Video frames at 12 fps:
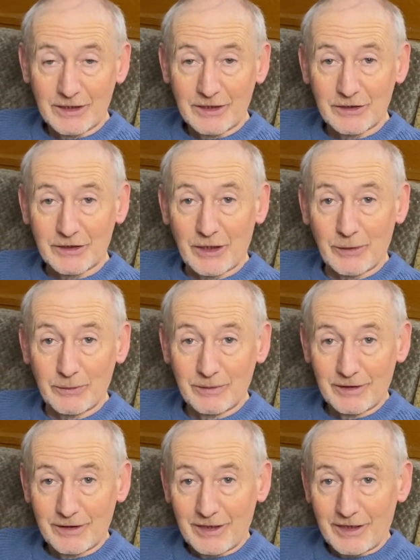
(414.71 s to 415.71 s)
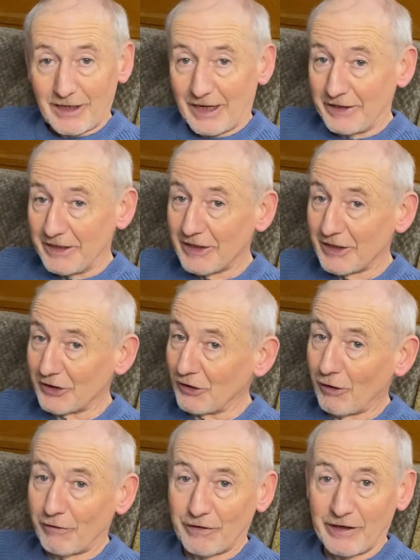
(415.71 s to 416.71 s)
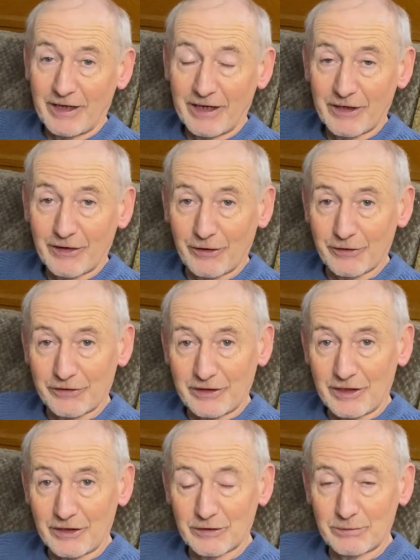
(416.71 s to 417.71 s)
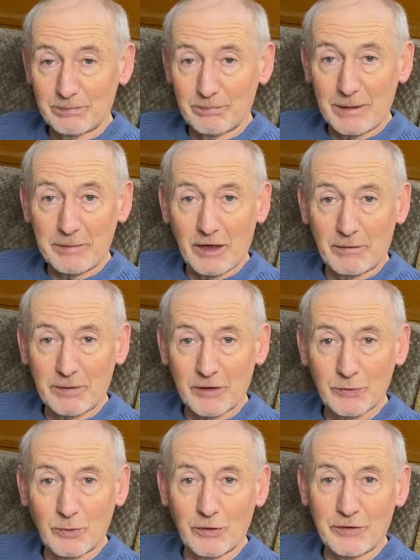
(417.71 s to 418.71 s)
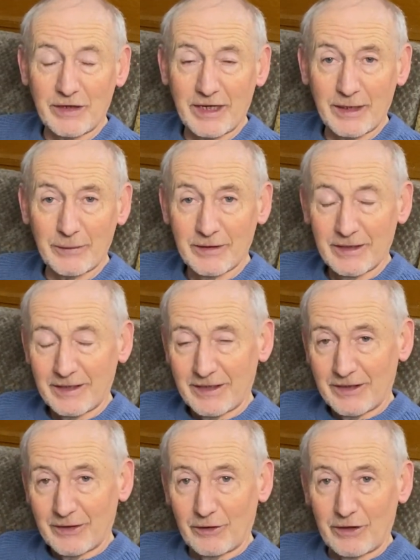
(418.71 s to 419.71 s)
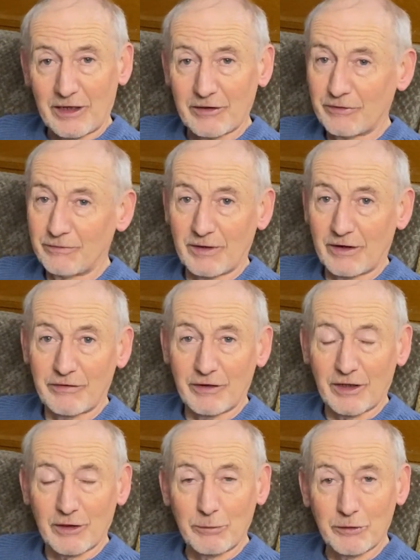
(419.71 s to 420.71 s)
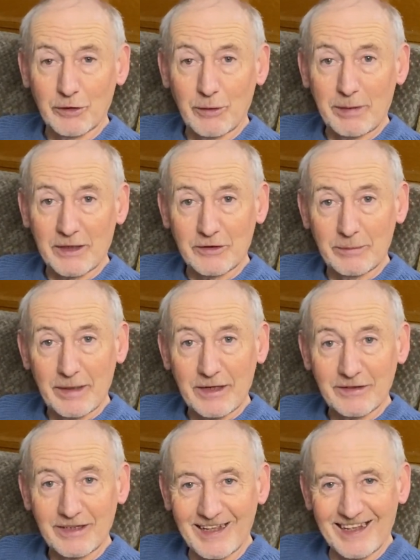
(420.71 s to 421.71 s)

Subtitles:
So I need this coffee because it's maybe 1:30 now, and I feel like I want to go back to bed.